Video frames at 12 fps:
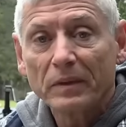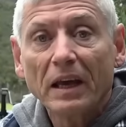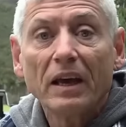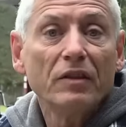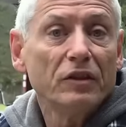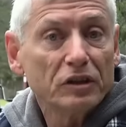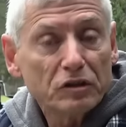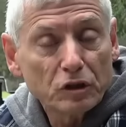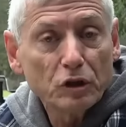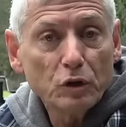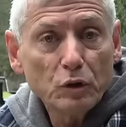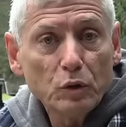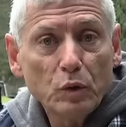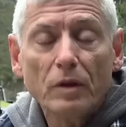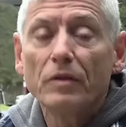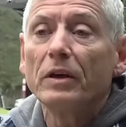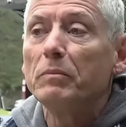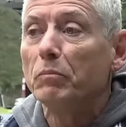And the two
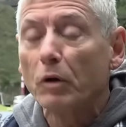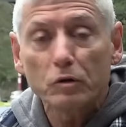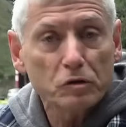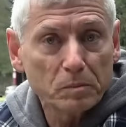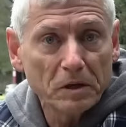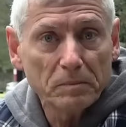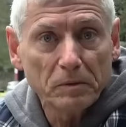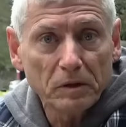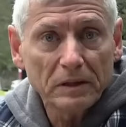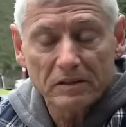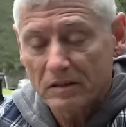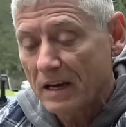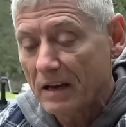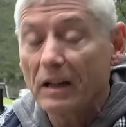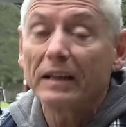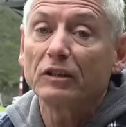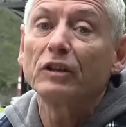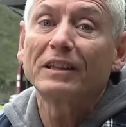that most people said,
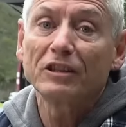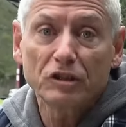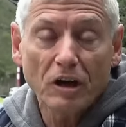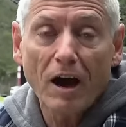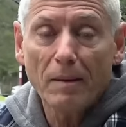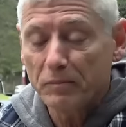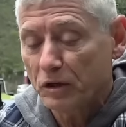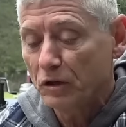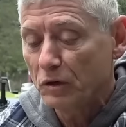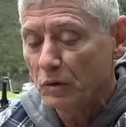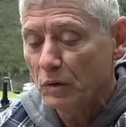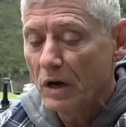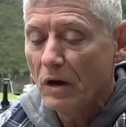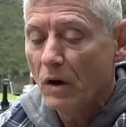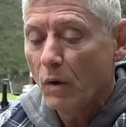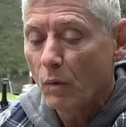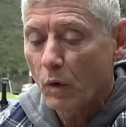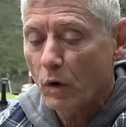like the top two,
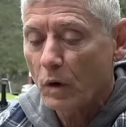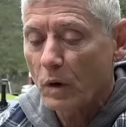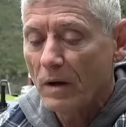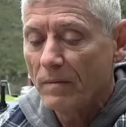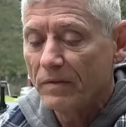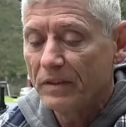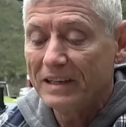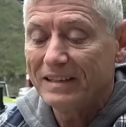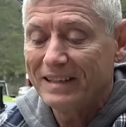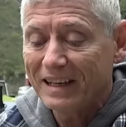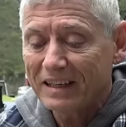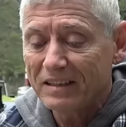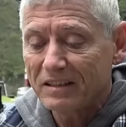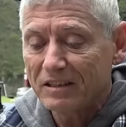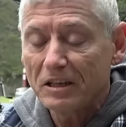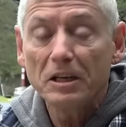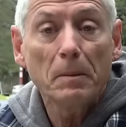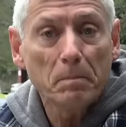were the
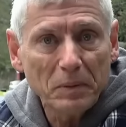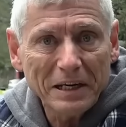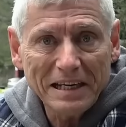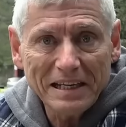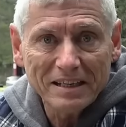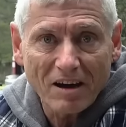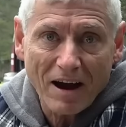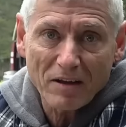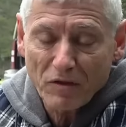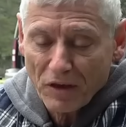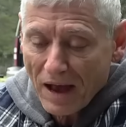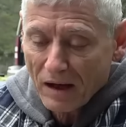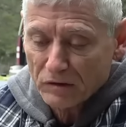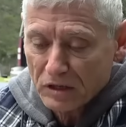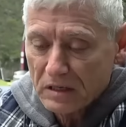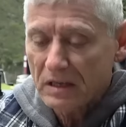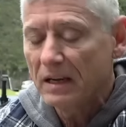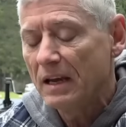Dickinson
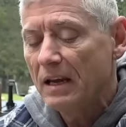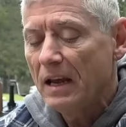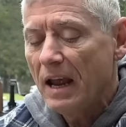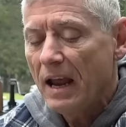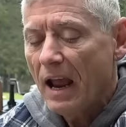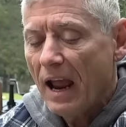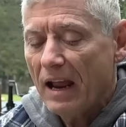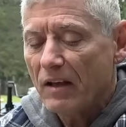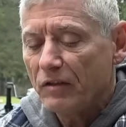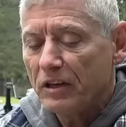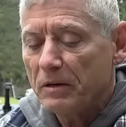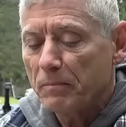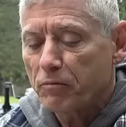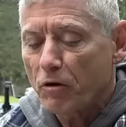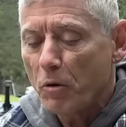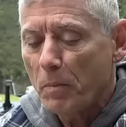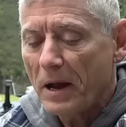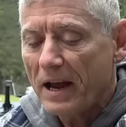P9000 and the
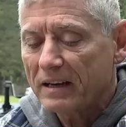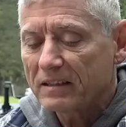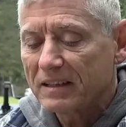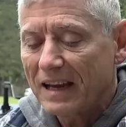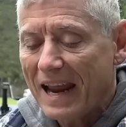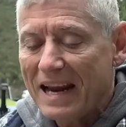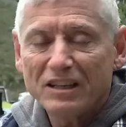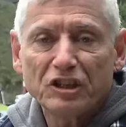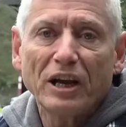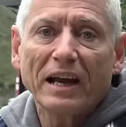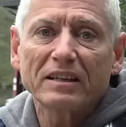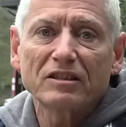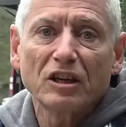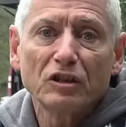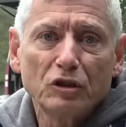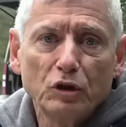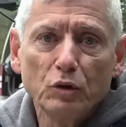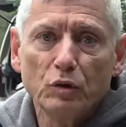Propex
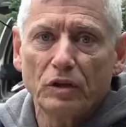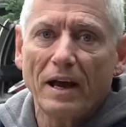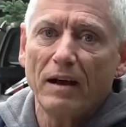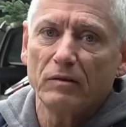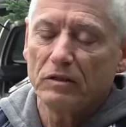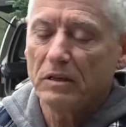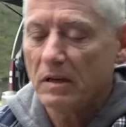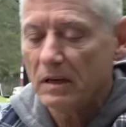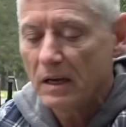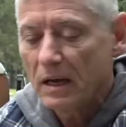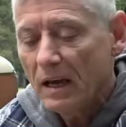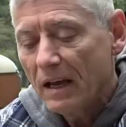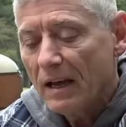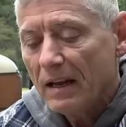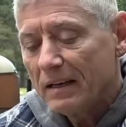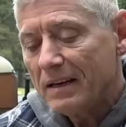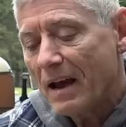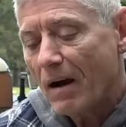HX2000.
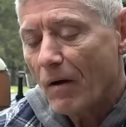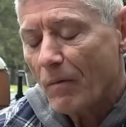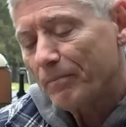Now,